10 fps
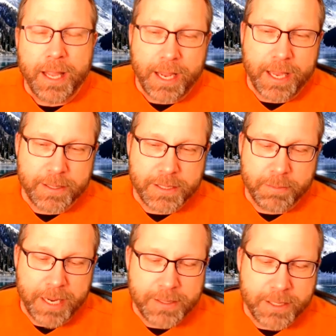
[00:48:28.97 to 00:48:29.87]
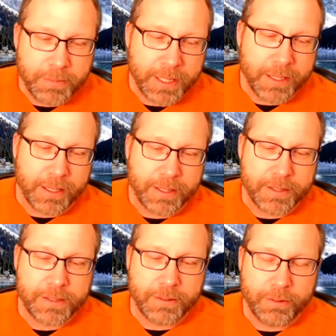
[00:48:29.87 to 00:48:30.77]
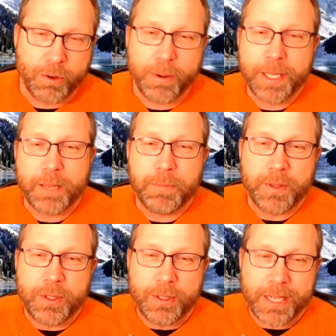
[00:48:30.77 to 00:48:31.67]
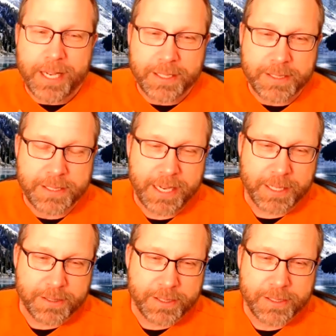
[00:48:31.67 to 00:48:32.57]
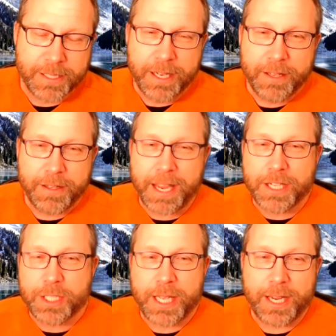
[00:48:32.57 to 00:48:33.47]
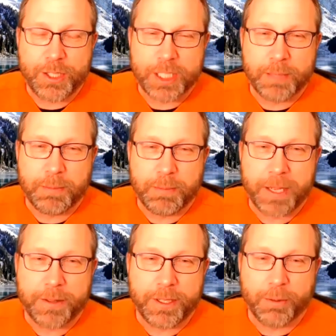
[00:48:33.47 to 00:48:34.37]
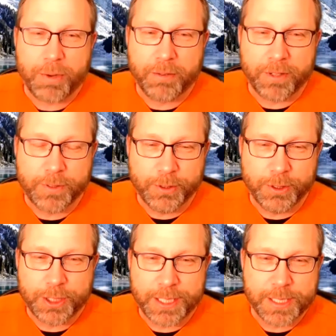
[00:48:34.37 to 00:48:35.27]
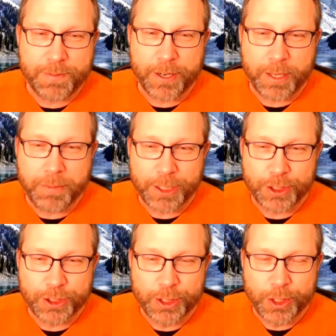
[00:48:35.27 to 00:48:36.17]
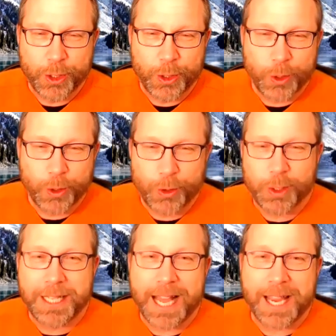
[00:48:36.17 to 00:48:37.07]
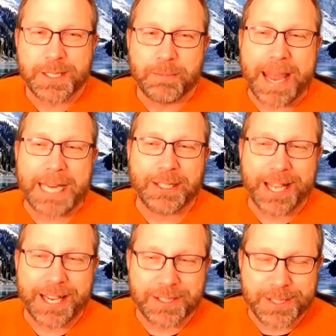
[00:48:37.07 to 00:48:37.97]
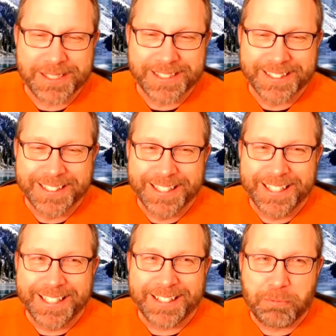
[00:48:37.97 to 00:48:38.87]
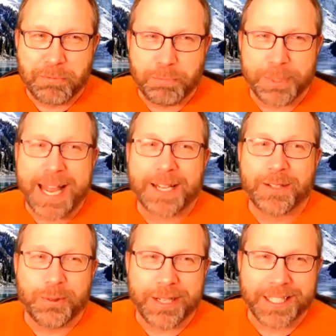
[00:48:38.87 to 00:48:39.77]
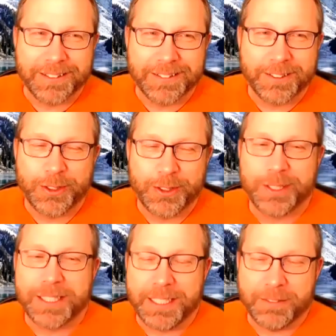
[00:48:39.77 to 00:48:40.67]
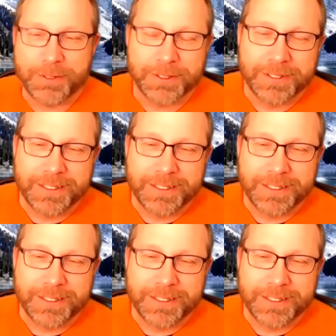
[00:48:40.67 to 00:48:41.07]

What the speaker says: And it's amazing because growing up in the United States, the education about the Iran Revolution is very much good guys and bad guys, black and white, good and evil.